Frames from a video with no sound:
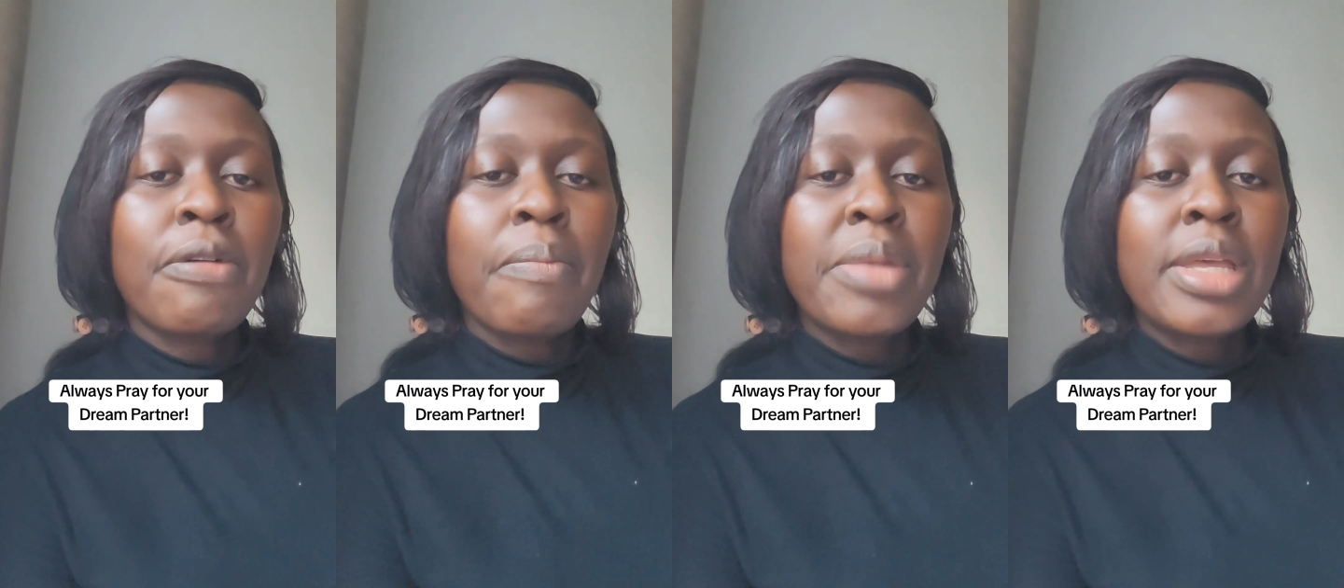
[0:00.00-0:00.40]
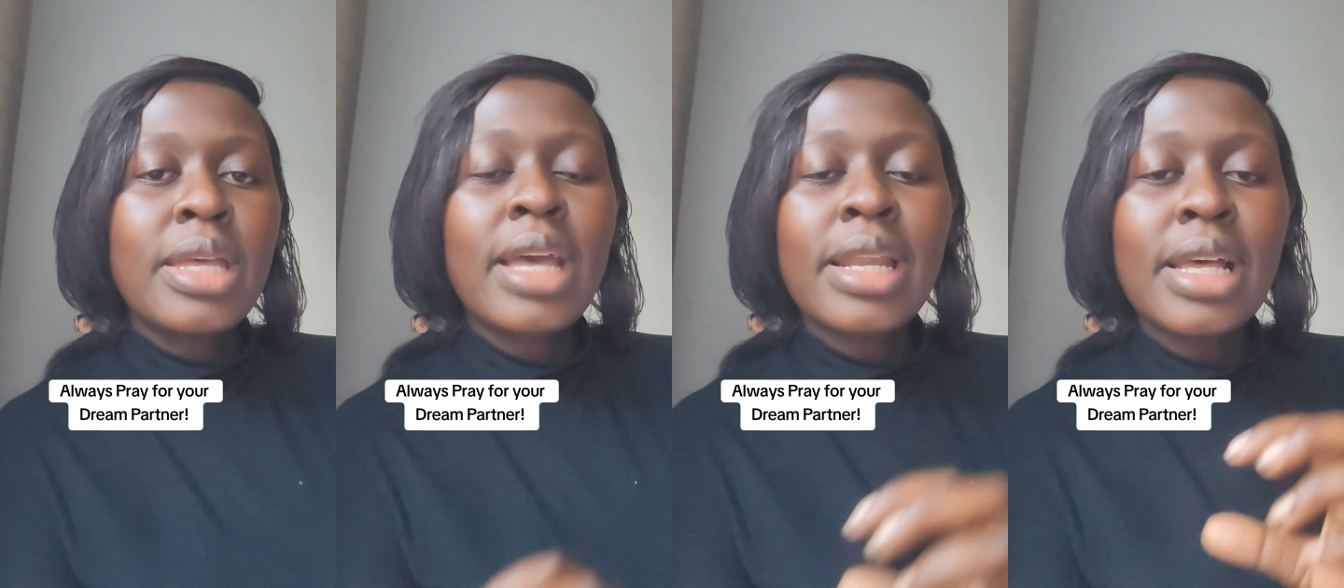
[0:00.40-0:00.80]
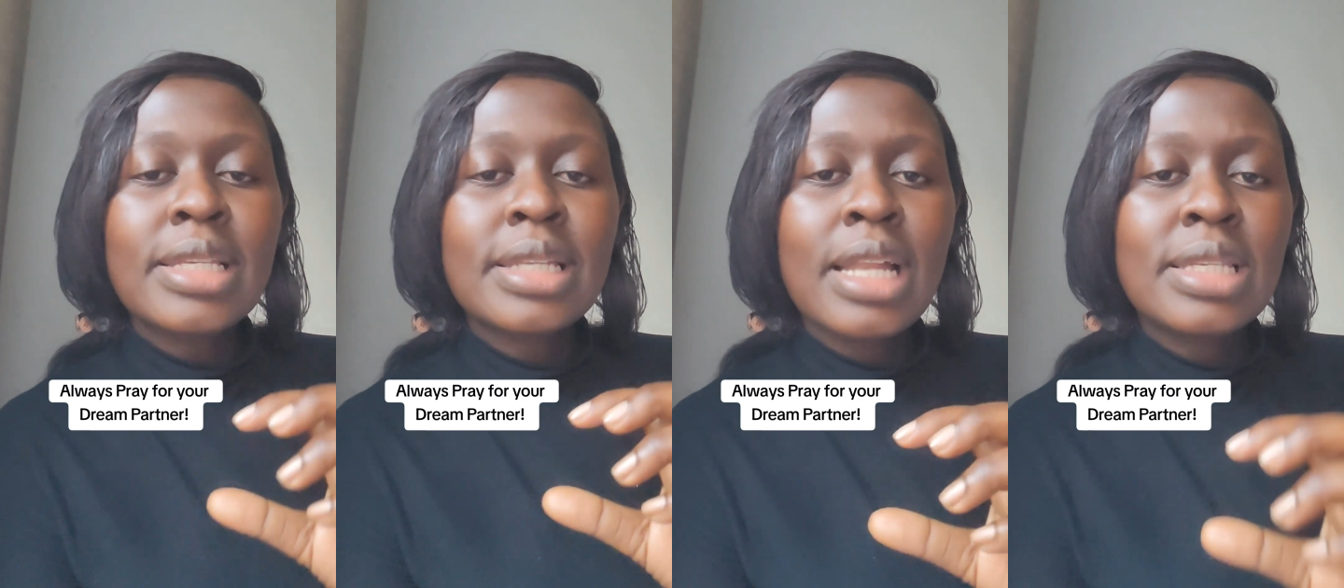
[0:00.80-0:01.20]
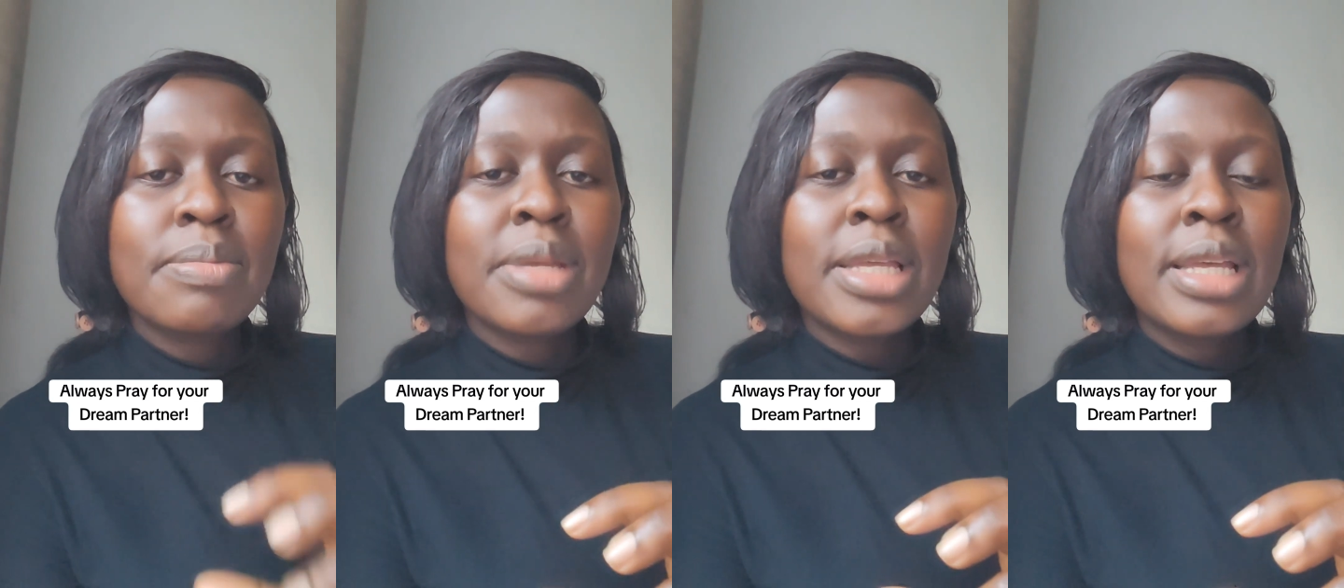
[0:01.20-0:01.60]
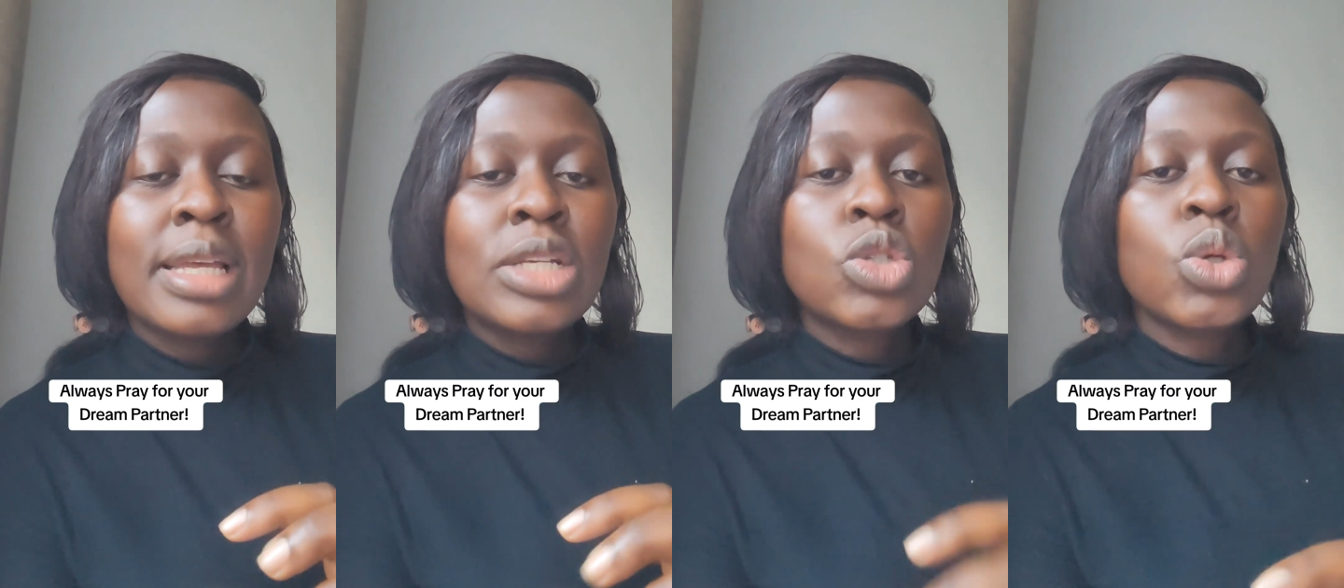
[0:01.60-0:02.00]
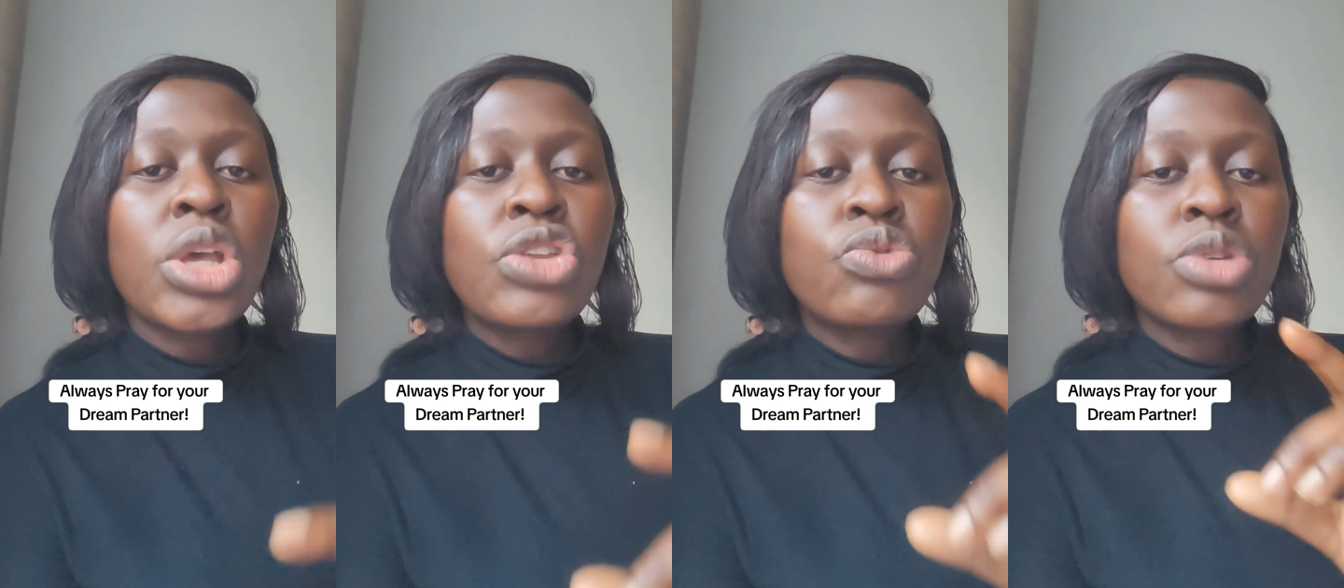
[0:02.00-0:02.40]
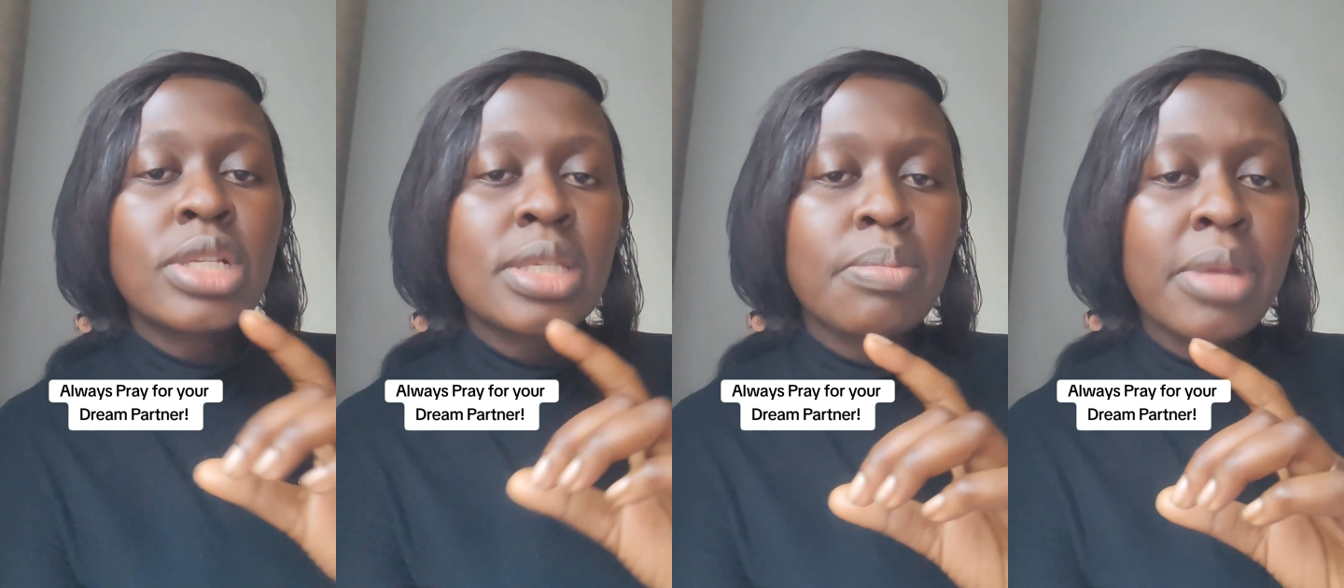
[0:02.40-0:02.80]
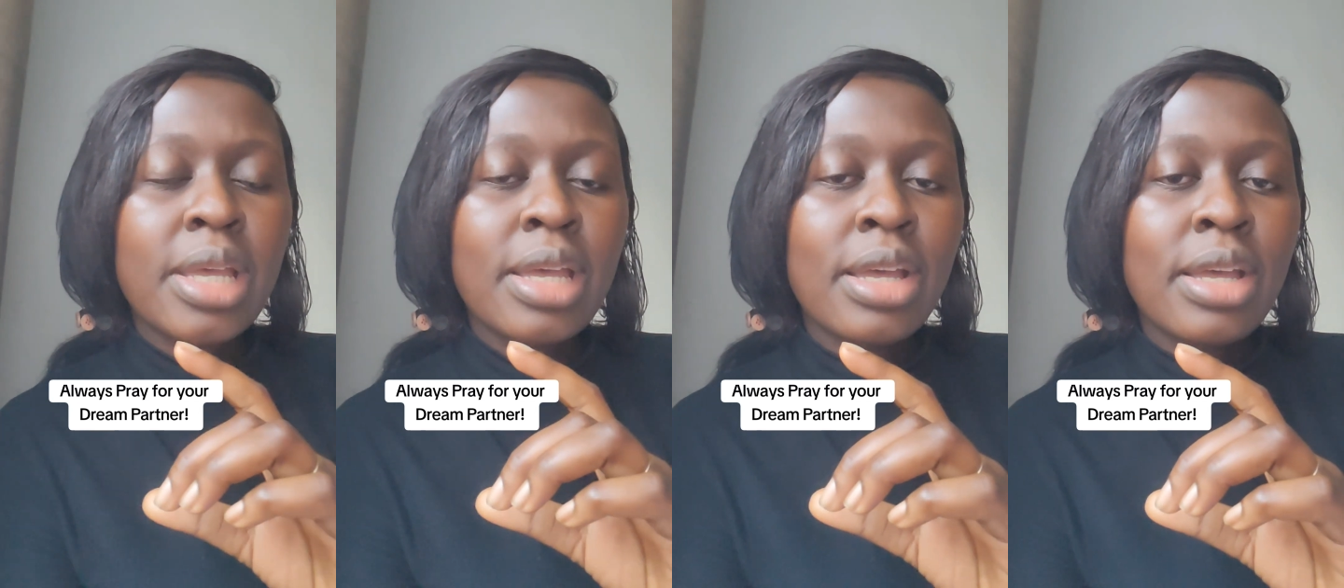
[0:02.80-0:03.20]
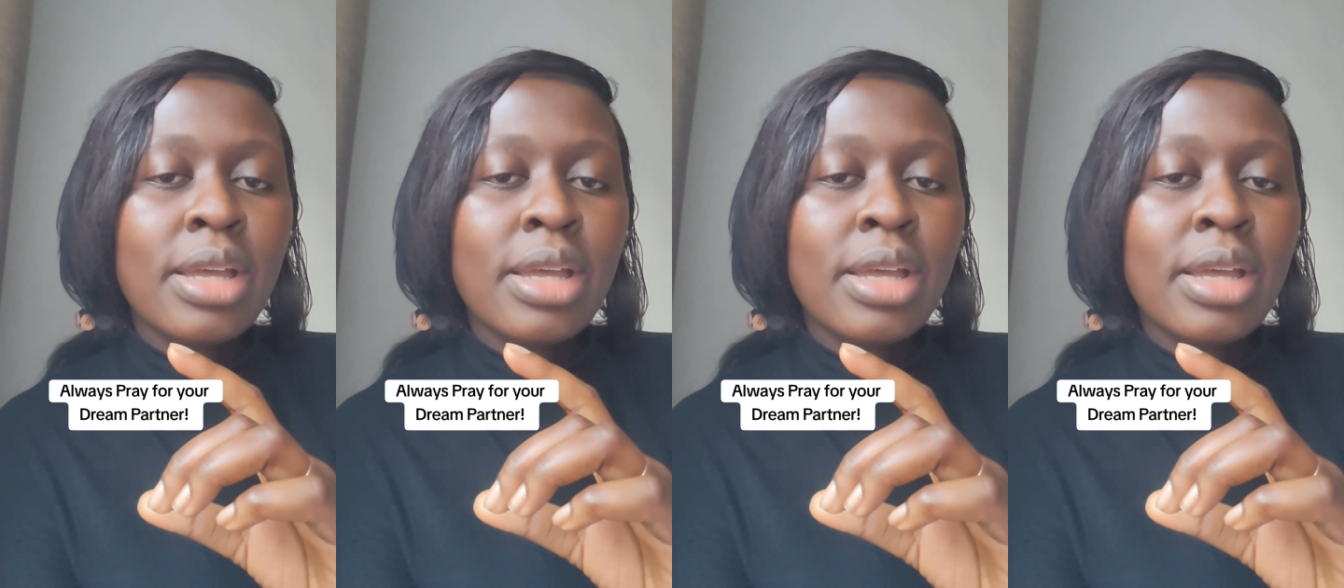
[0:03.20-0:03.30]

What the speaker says: for me. He understands me, so He treats me